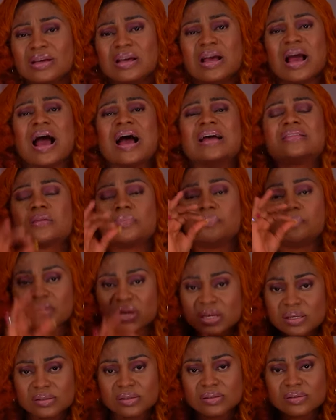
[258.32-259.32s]
at the
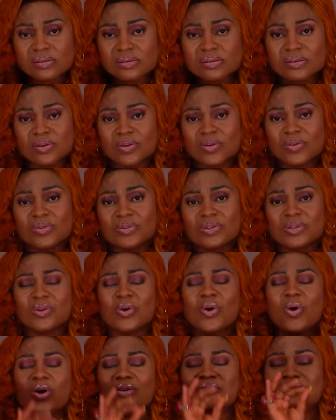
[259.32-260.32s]
basis
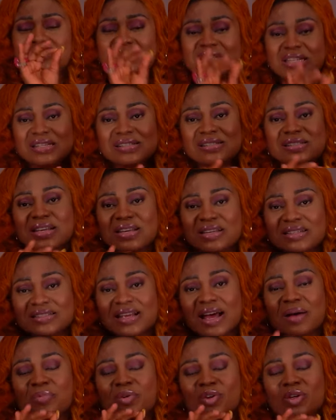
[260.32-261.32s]
of these things
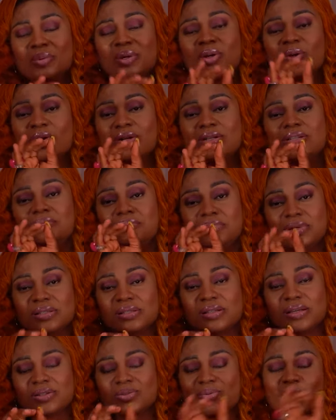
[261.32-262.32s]
I'm going to be calling
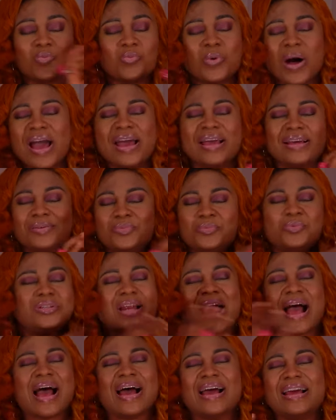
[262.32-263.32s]
mistakes? Why would
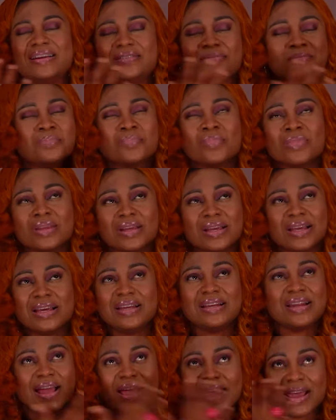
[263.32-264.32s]
I, in
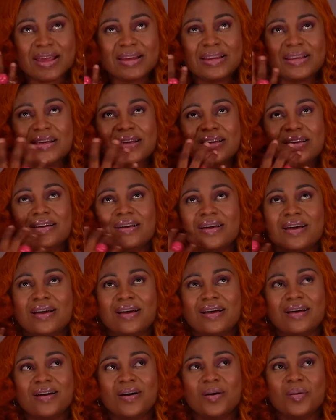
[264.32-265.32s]
any
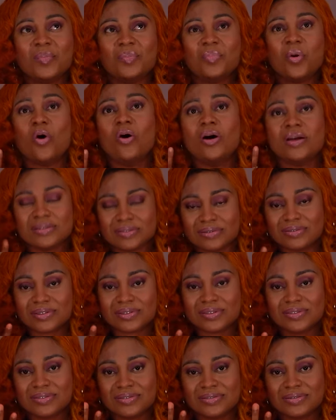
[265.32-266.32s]
point,
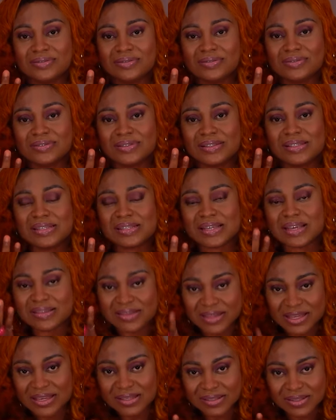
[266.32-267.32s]
say
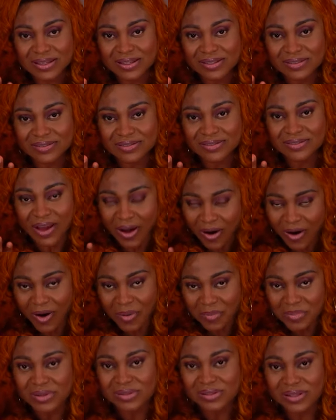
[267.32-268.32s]
these things are
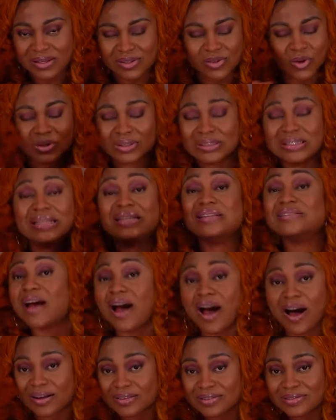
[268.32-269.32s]
mistakes or these
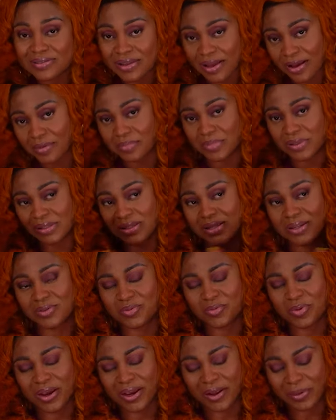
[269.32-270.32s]
acts are mistakes,
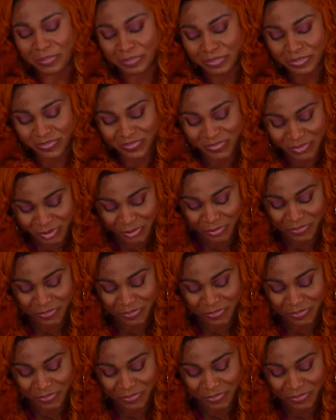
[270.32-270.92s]
right? So,